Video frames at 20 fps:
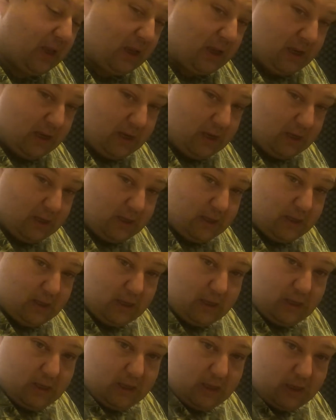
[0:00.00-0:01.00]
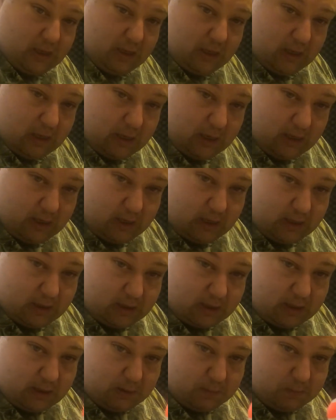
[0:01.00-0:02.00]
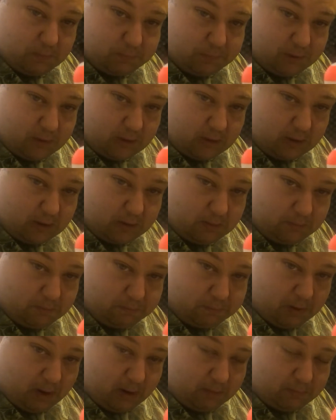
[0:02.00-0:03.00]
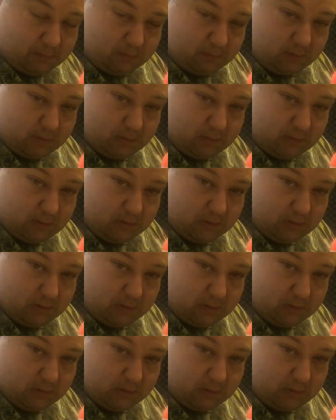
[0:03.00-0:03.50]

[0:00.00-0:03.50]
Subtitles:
and then they would put a bobber.